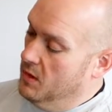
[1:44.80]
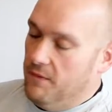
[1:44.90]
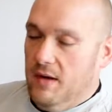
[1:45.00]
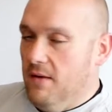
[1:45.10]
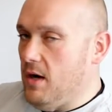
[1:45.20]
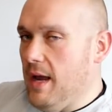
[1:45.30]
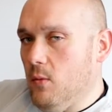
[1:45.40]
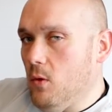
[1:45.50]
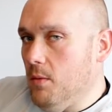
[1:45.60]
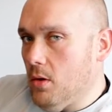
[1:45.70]
Never
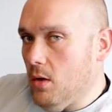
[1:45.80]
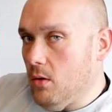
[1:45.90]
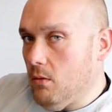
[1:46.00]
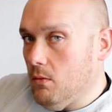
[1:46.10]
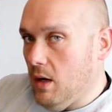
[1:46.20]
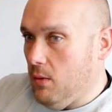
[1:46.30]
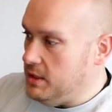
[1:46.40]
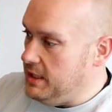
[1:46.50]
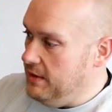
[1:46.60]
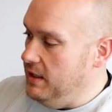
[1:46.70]
had one broke when I
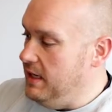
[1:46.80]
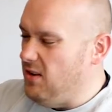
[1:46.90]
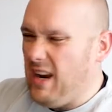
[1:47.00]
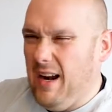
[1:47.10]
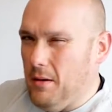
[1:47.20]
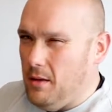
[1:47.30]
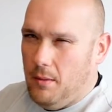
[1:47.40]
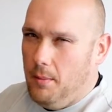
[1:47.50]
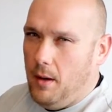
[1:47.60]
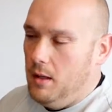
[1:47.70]
received it. Never had
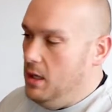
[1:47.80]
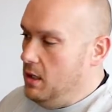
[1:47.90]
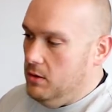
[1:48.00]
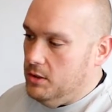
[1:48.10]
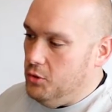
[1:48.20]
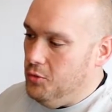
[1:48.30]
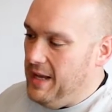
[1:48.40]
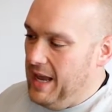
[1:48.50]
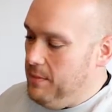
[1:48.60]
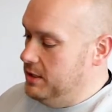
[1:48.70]
the tube
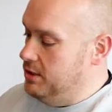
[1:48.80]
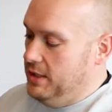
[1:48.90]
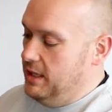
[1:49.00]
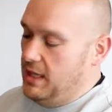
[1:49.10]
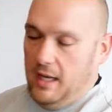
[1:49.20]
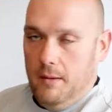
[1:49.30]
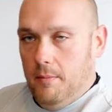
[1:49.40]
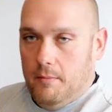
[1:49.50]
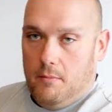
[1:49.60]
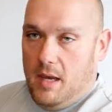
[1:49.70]
damaged or
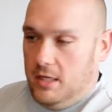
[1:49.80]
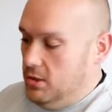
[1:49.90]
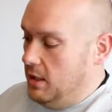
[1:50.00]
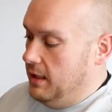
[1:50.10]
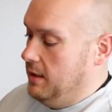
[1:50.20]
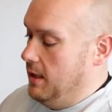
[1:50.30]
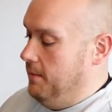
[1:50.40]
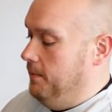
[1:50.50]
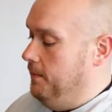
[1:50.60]
anything major like that.